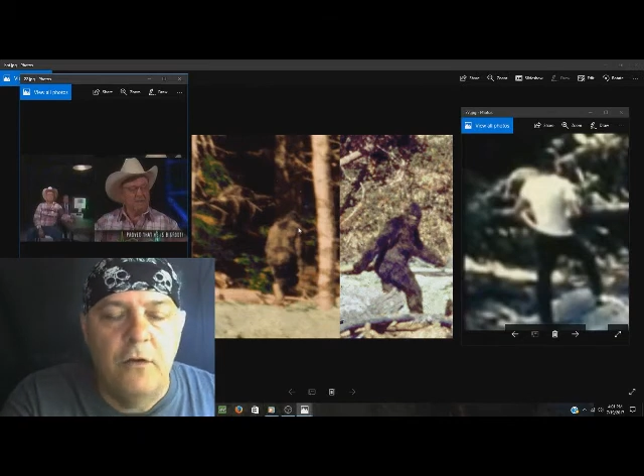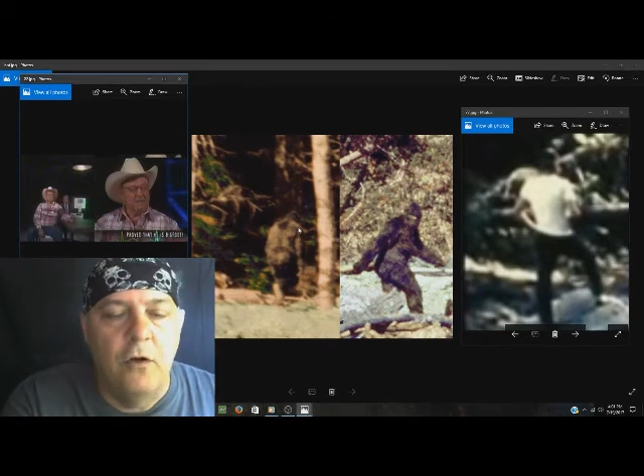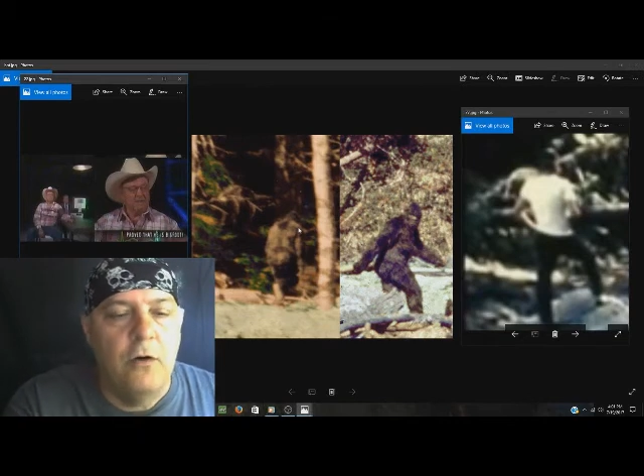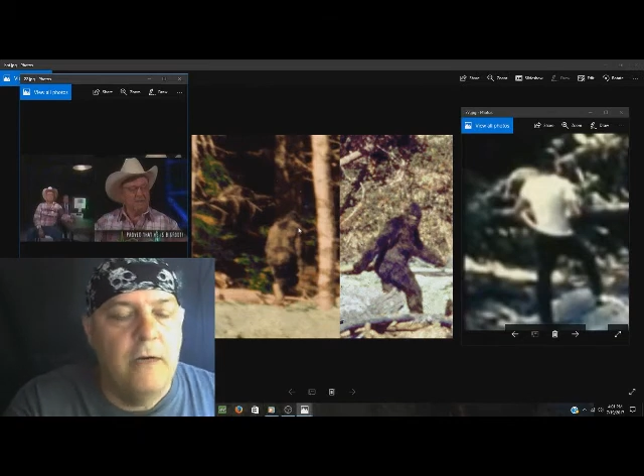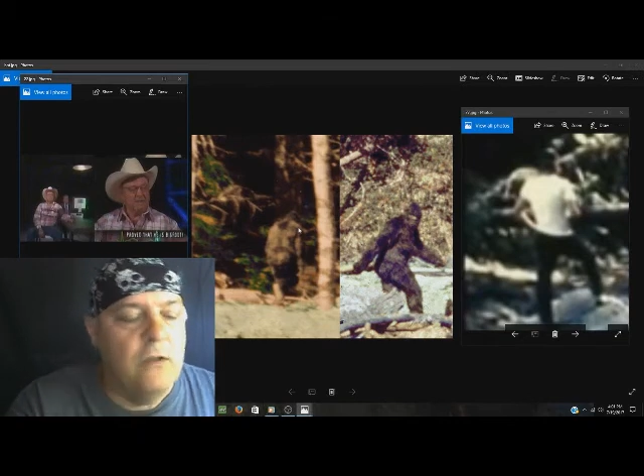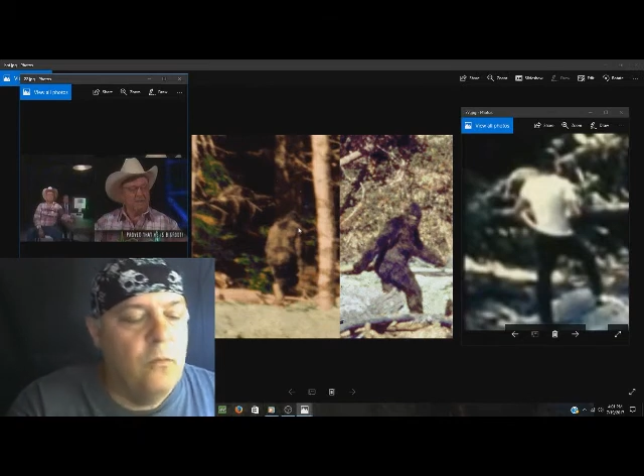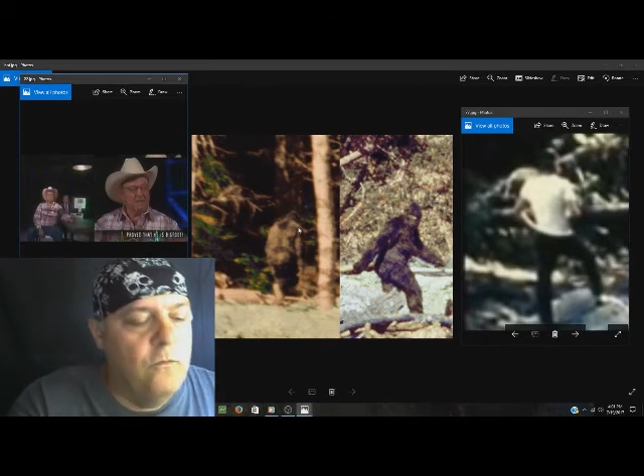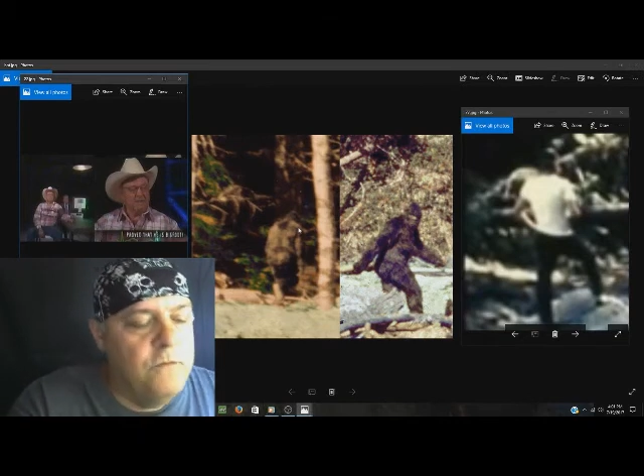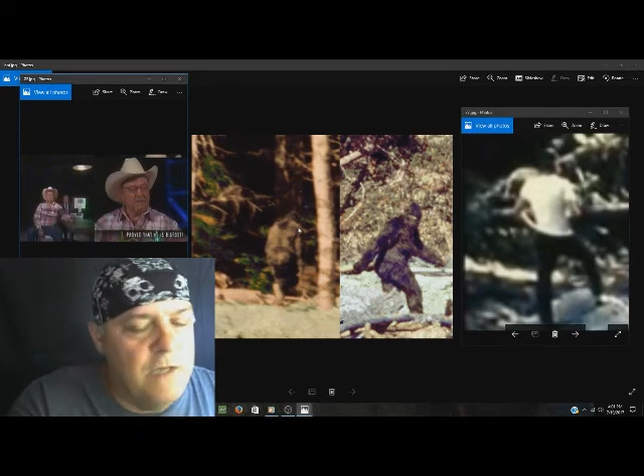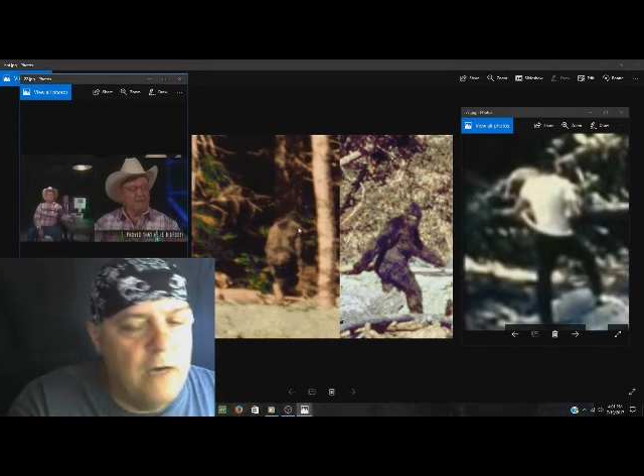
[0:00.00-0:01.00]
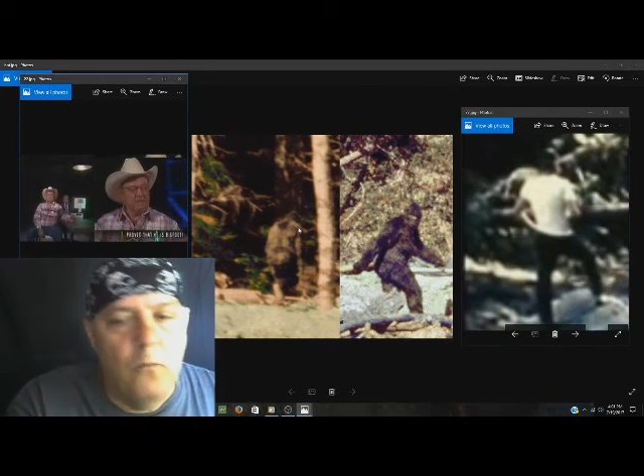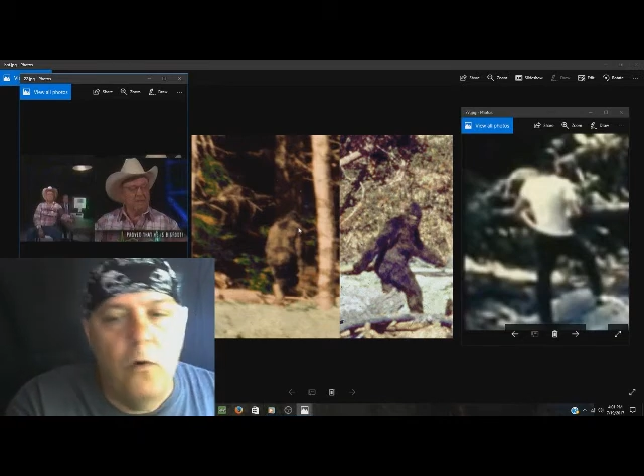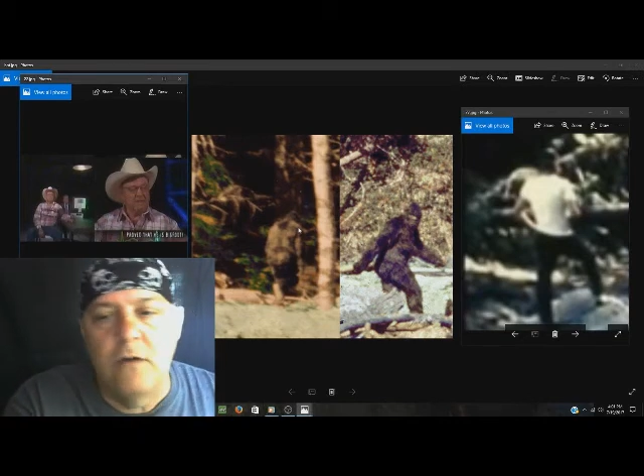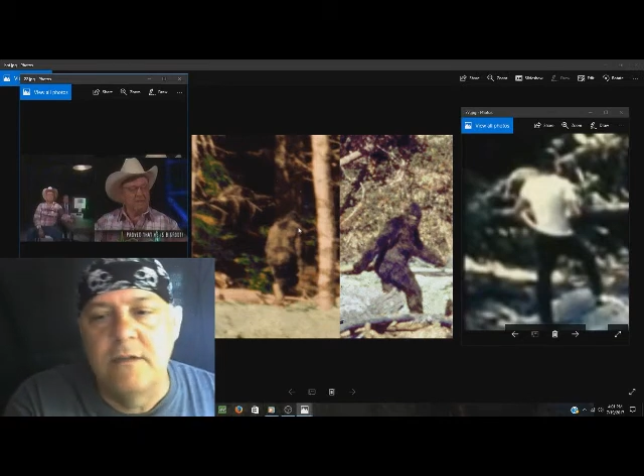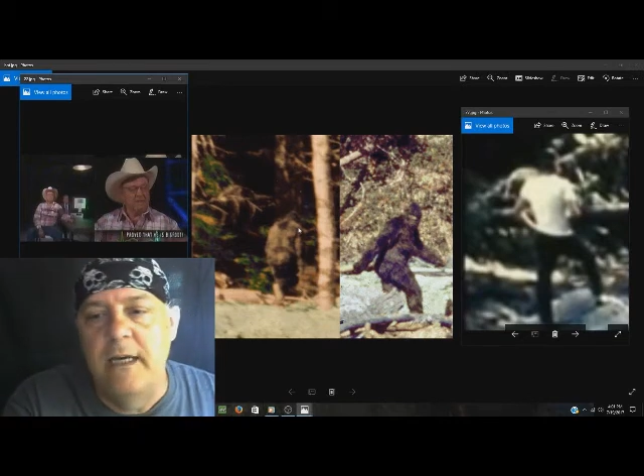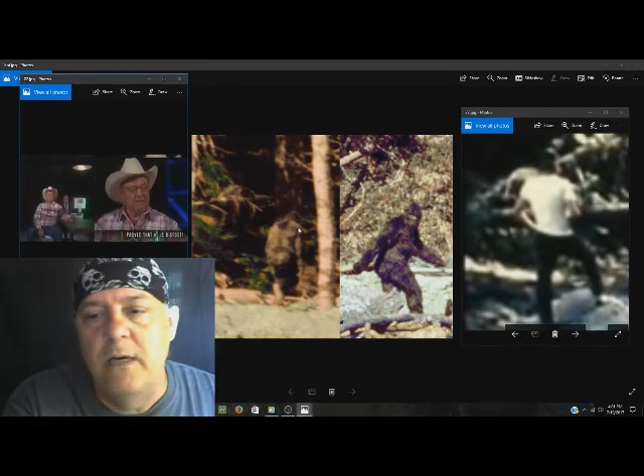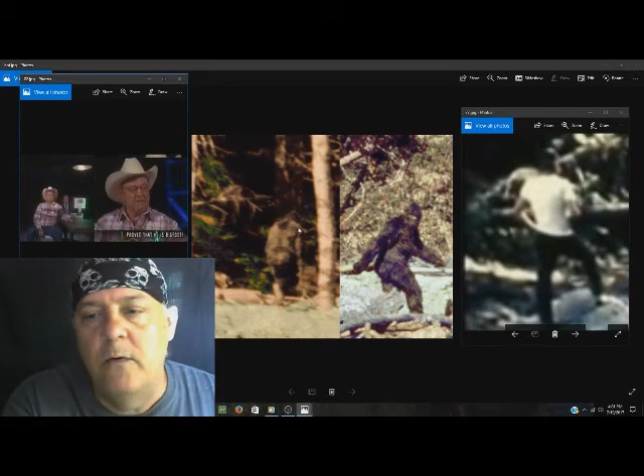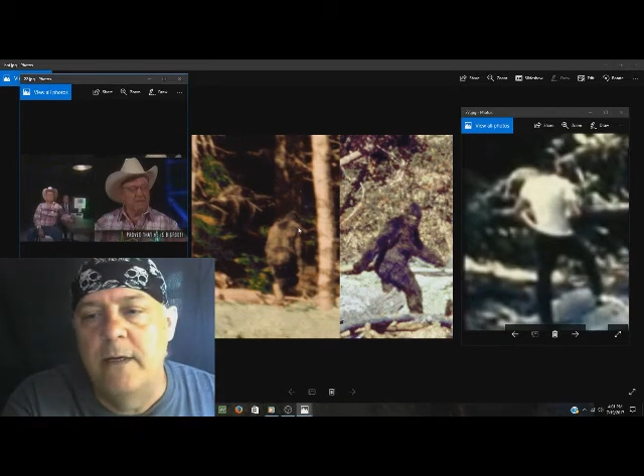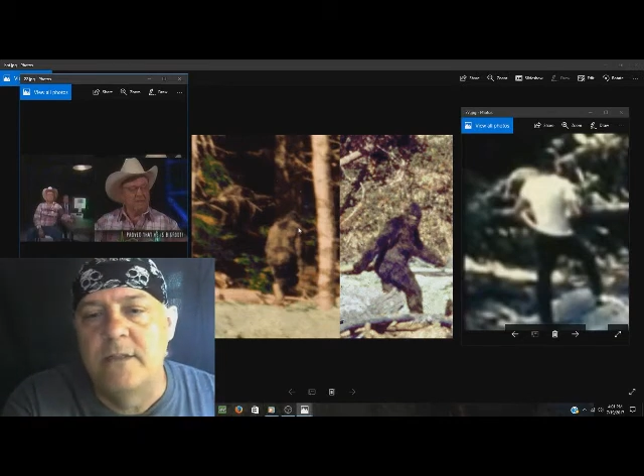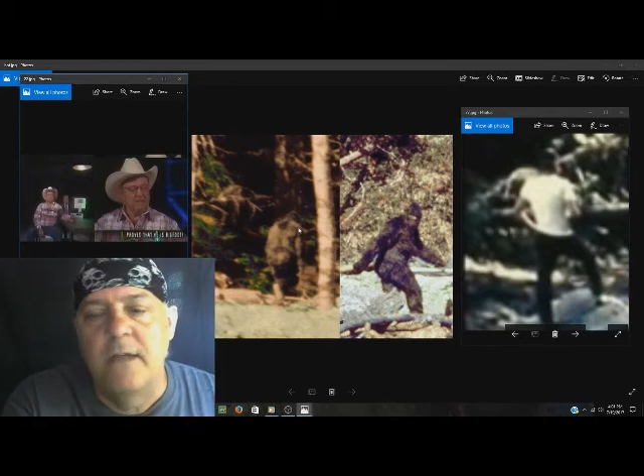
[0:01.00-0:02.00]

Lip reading: They're looking at the second walk sequence,